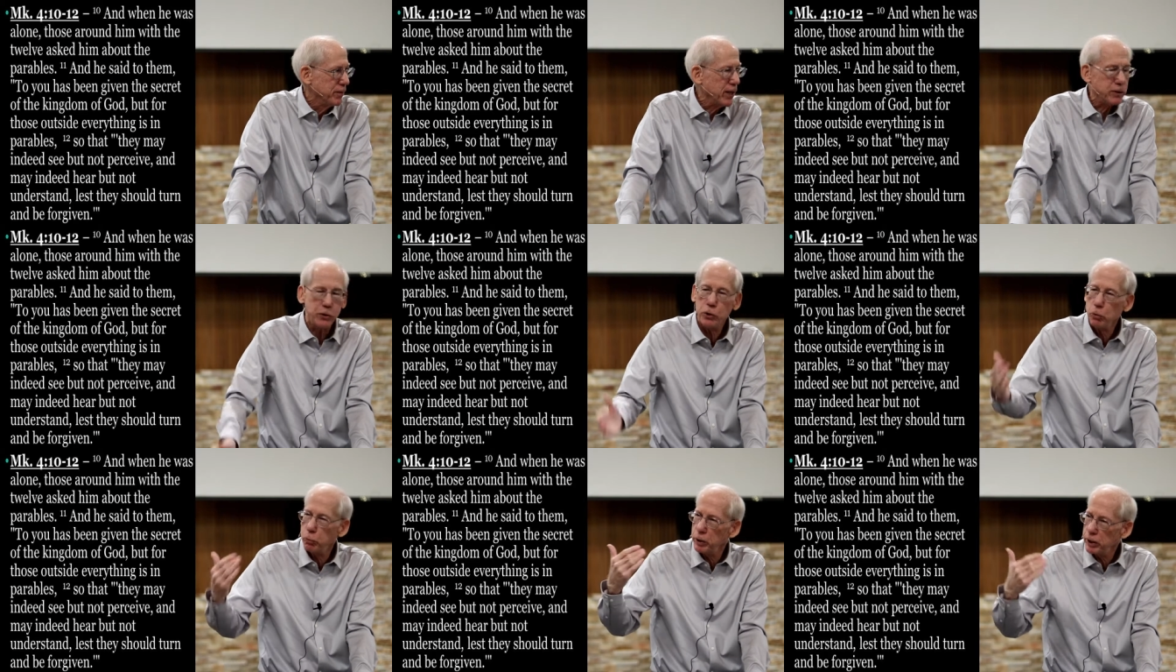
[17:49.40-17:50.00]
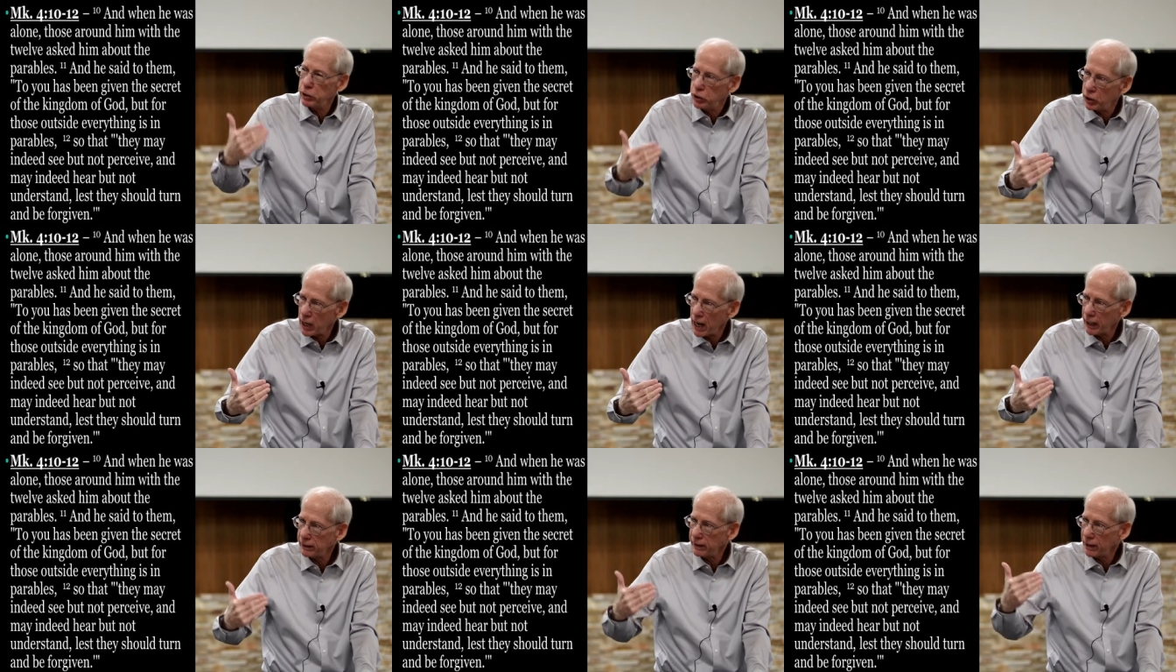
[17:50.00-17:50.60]
that you
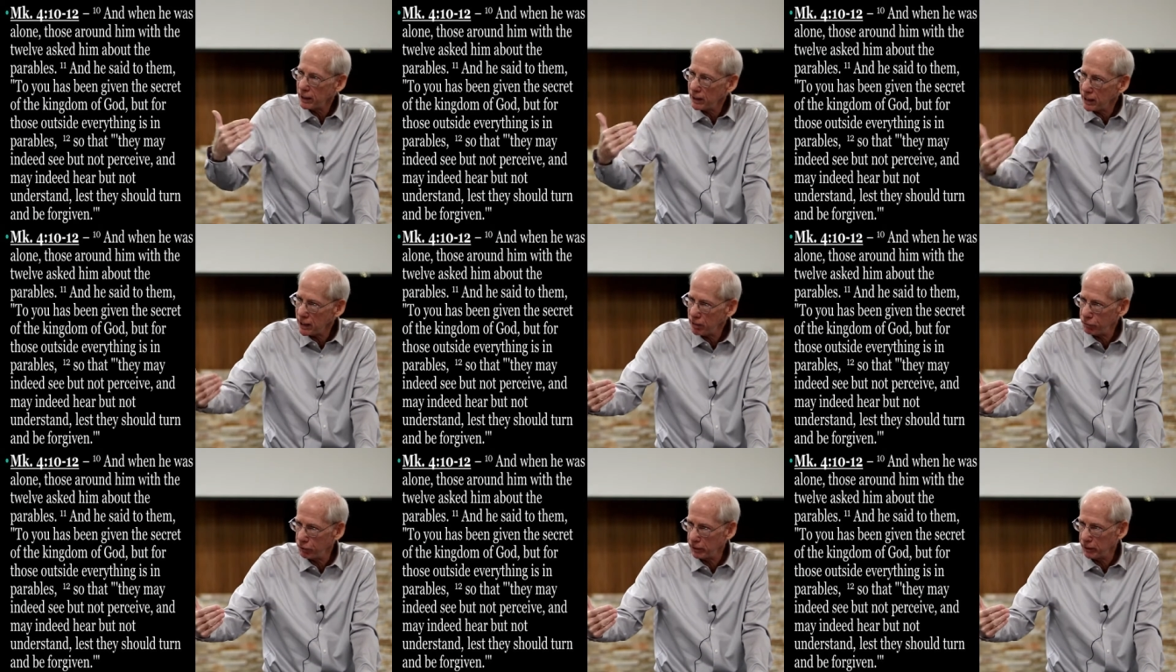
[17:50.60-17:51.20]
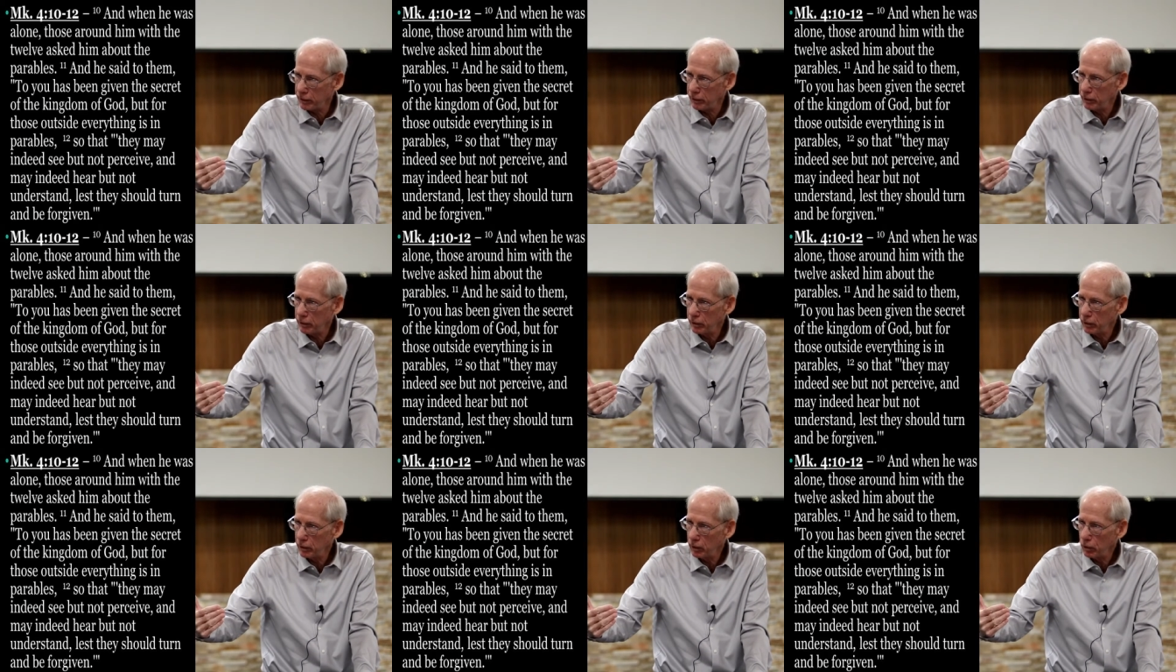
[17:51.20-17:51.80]
reject even
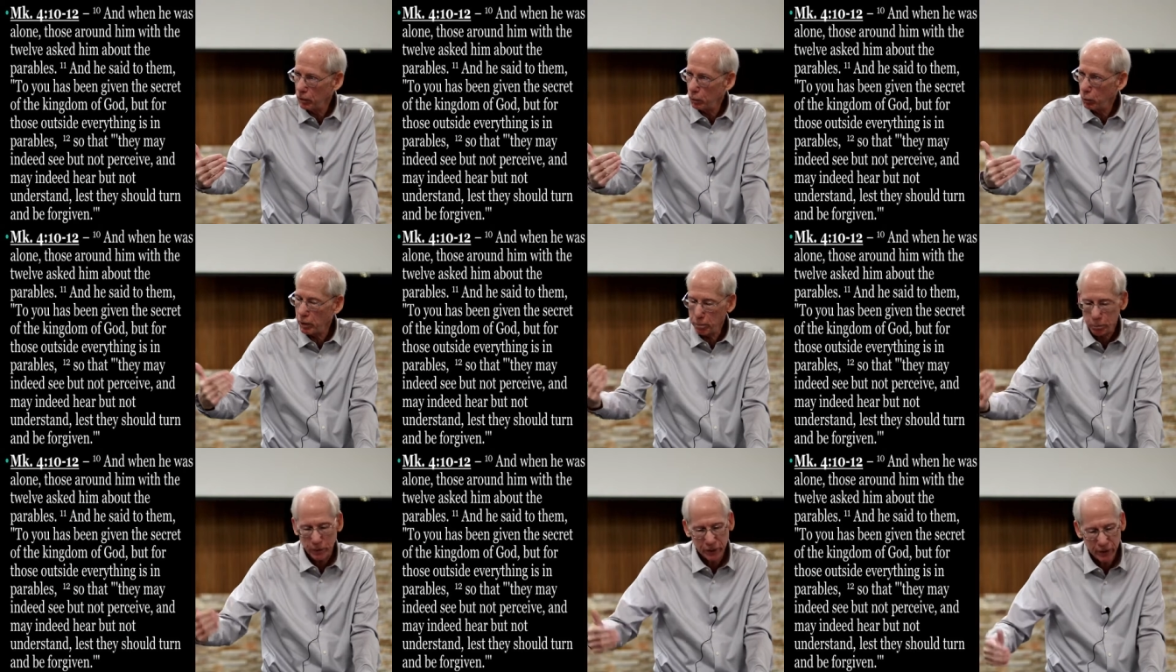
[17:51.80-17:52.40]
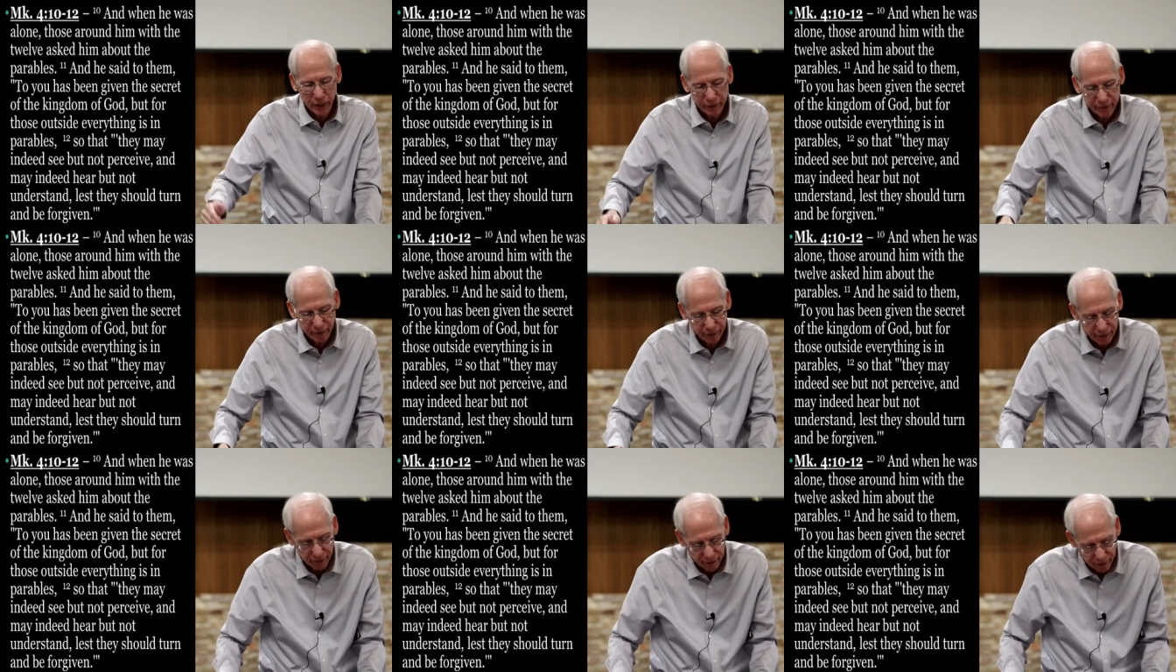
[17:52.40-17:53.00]
when
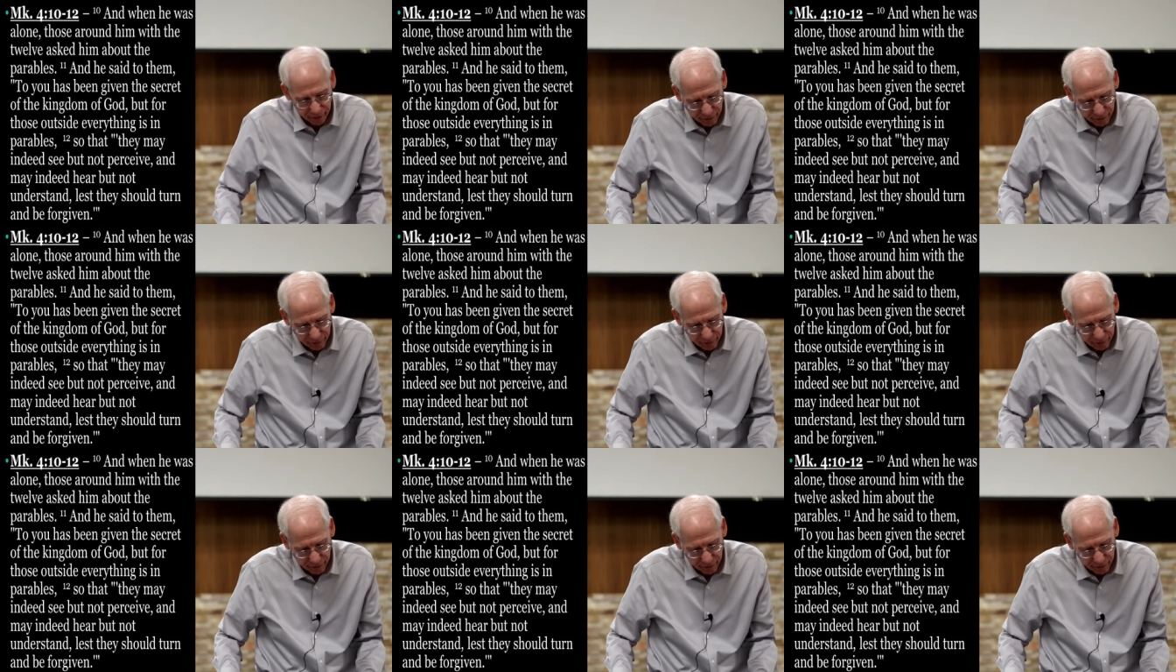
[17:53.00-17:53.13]
presented